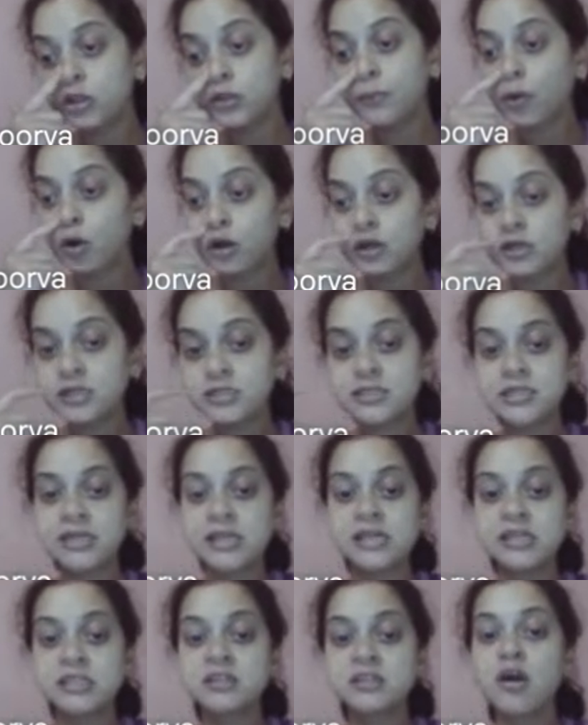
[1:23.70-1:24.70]
all the
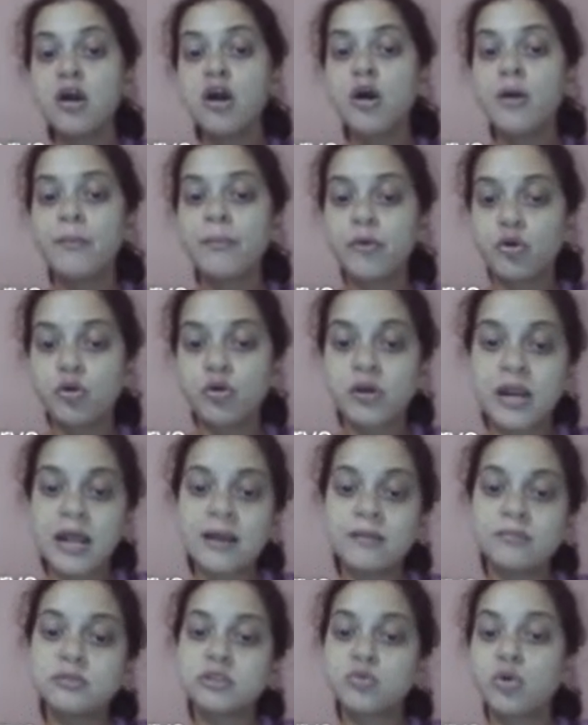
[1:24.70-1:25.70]
policies,
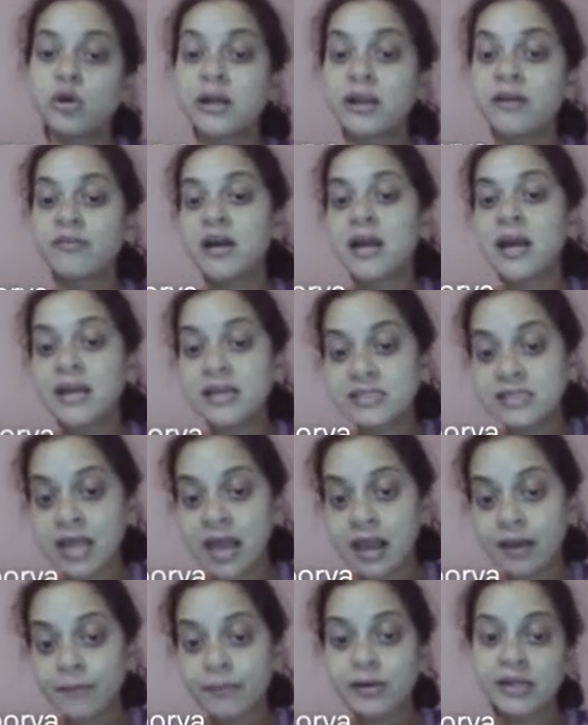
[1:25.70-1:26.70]
programs, whatever
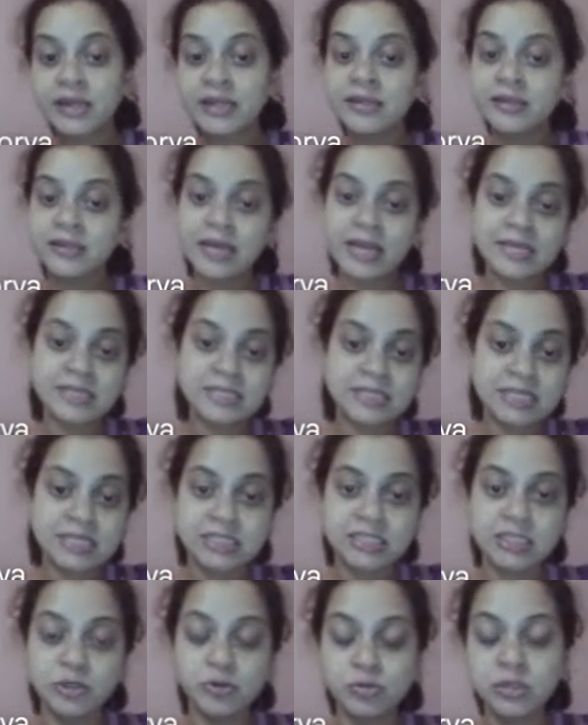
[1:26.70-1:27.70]
has happened in the
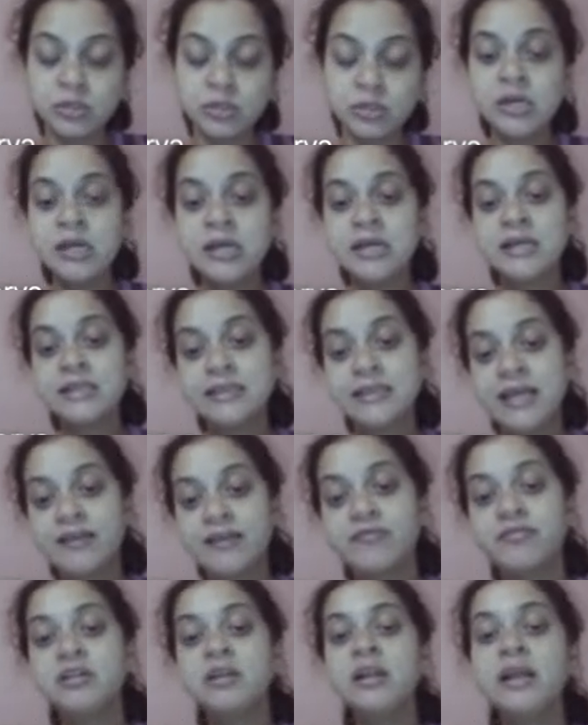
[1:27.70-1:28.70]
SEZ unit.
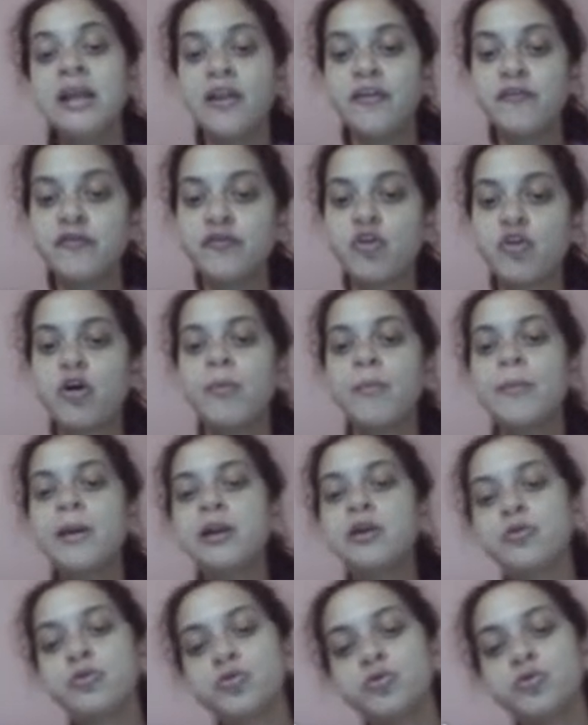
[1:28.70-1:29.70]
They will
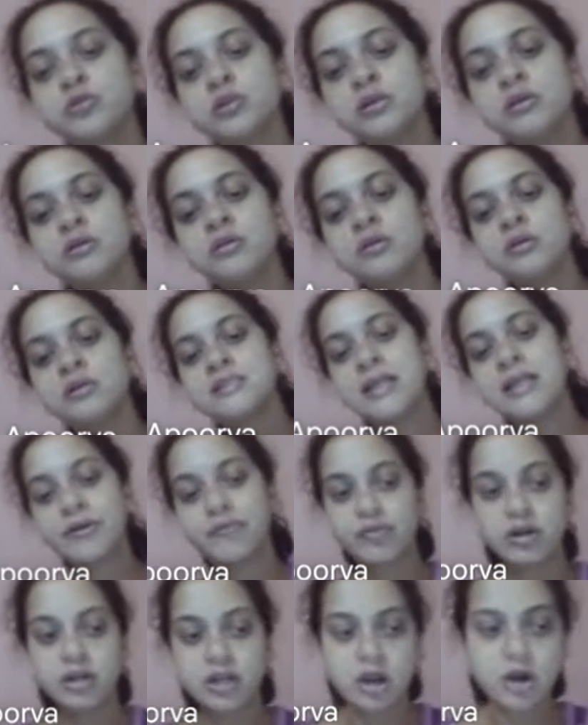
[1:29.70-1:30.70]
inform it to the
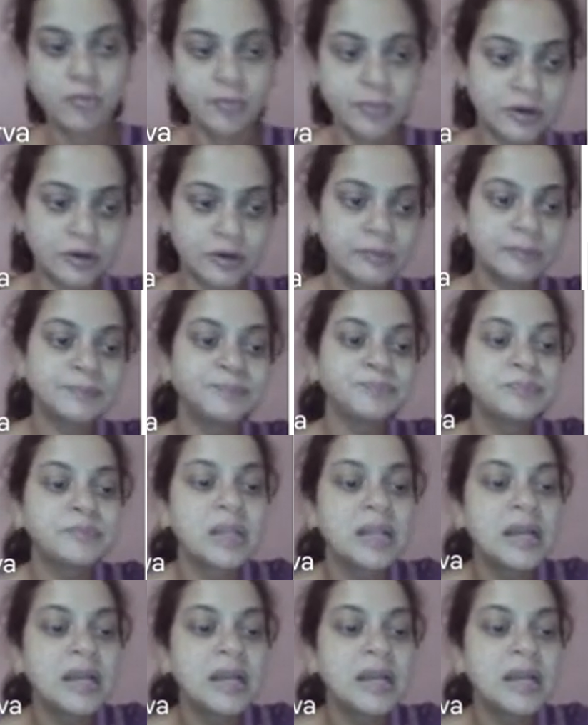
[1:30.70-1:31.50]
central government.